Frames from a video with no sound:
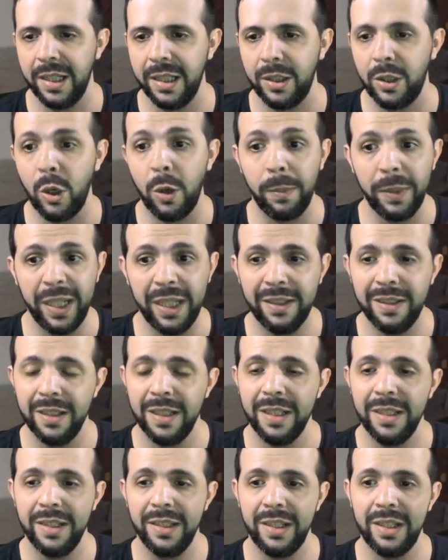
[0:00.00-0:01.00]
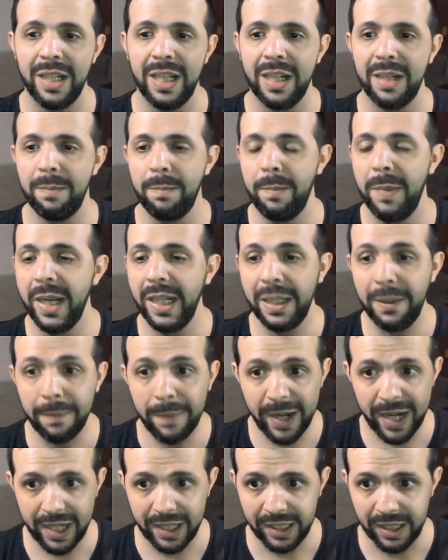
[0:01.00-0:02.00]
COVID, there are many
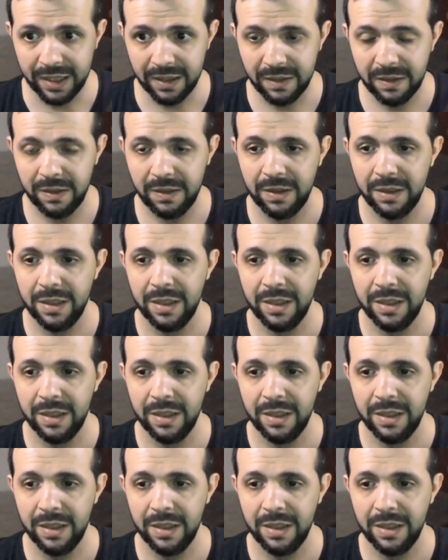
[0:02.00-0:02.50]
variants.